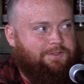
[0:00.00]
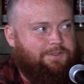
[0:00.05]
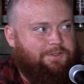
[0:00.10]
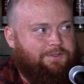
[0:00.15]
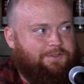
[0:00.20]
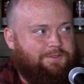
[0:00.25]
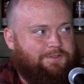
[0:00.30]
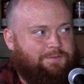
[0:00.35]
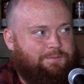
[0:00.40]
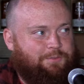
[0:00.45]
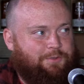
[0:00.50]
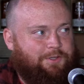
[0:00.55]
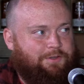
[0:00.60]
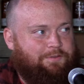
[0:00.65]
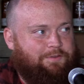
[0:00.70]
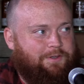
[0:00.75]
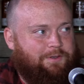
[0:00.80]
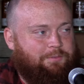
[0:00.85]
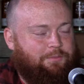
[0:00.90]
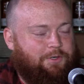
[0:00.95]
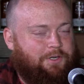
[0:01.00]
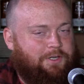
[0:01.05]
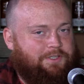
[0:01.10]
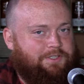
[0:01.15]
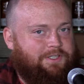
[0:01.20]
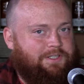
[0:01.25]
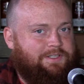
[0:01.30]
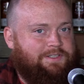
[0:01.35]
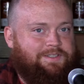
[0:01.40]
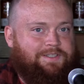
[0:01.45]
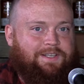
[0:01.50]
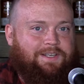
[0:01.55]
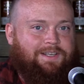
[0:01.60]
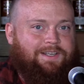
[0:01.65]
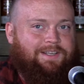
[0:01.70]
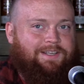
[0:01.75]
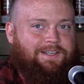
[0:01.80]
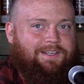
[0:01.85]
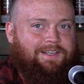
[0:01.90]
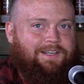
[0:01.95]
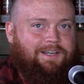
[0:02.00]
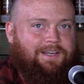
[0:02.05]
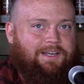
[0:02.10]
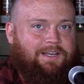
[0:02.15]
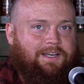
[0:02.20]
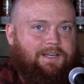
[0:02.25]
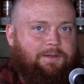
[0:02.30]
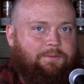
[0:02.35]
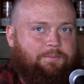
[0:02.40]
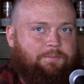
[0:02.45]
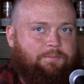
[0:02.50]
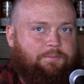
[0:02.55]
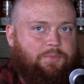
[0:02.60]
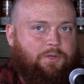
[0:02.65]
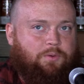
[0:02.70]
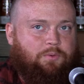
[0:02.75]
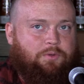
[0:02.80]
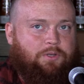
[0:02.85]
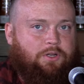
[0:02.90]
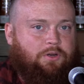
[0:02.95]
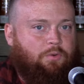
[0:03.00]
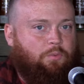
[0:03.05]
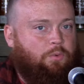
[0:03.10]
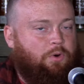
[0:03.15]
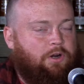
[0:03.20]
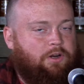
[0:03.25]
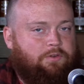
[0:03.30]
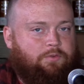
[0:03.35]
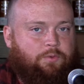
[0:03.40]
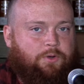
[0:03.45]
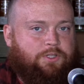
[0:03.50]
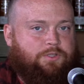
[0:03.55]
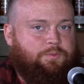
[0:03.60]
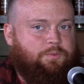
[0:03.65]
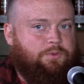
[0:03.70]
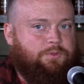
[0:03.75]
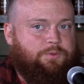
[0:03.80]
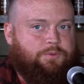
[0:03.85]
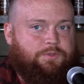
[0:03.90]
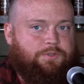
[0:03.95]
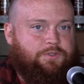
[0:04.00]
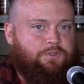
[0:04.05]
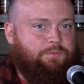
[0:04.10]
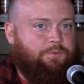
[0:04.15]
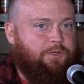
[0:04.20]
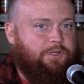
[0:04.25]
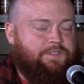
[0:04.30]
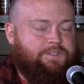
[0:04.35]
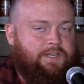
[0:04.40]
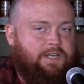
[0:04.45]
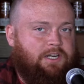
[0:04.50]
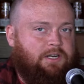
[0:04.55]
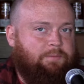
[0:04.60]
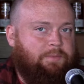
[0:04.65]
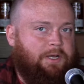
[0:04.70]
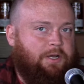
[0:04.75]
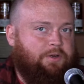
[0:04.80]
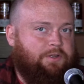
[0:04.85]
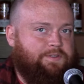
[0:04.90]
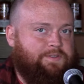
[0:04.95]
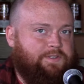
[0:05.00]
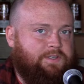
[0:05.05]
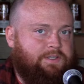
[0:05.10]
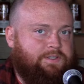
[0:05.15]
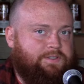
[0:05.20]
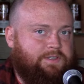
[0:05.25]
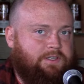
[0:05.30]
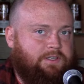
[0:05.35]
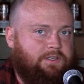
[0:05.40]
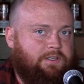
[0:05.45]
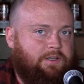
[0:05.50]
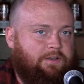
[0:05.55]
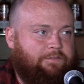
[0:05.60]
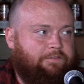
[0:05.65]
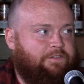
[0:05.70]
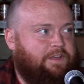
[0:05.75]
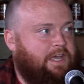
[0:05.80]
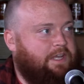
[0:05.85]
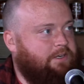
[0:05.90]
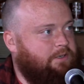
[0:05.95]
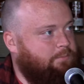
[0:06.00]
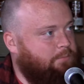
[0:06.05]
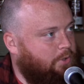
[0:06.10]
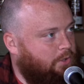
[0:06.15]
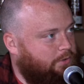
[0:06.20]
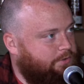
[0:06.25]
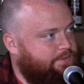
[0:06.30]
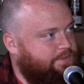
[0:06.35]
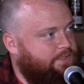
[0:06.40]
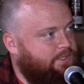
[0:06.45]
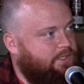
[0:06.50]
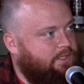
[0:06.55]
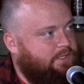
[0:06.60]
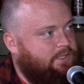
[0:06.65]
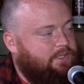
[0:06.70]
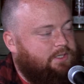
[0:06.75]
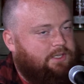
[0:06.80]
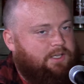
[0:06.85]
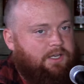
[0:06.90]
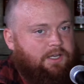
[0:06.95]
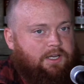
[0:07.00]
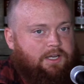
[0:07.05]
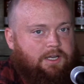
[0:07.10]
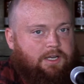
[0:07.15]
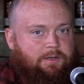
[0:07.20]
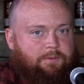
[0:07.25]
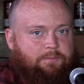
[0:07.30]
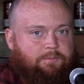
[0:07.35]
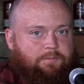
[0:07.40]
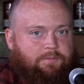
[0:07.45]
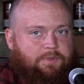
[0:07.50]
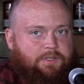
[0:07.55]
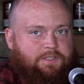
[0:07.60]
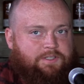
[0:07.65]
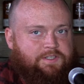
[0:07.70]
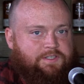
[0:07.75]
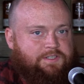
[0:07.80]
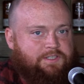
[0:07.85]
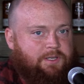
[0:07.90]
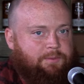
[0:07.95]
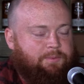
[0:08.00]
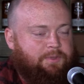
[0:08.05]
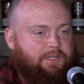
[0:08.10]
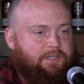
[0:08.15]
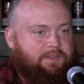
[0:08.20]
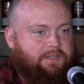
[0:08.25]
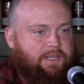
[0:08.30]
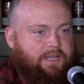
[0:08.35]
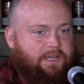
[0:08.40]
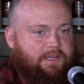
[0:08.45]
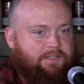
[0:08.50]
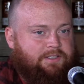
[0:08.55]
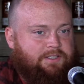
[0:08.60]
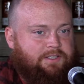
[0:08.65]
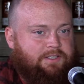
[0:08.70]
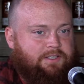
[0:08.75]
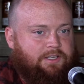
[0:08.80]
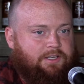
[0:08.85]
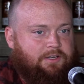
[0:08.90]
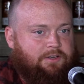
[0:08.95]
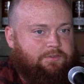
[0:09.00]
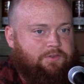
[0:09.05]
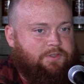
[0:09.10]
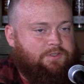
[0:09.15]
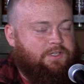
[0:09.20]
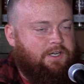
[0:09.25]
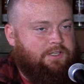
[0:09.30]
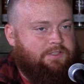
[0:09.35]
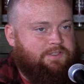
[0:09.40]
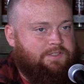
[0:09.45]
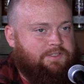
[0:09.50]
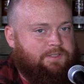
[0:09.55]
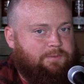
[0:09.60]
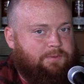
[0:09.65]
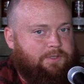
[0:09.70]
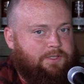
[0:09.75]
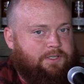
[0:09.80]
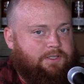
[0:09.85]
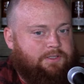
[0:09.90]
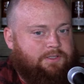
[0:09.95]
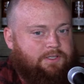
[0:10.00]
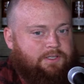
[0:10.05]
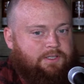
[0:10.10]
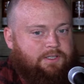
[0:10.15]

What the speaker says: those are some really fun projects. But one of which we're super excited about is a vatted malt. This is something that, if you talk to some of the